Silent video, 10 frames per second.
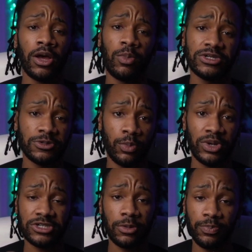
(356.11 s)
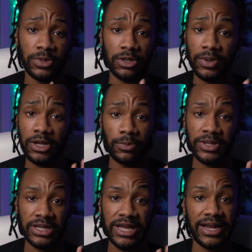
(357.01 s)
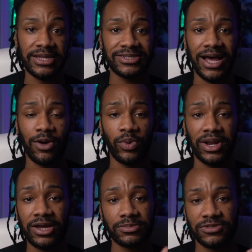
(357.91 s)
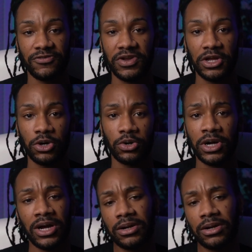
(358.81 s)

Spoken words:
Which to be completely honest, when it comes to video,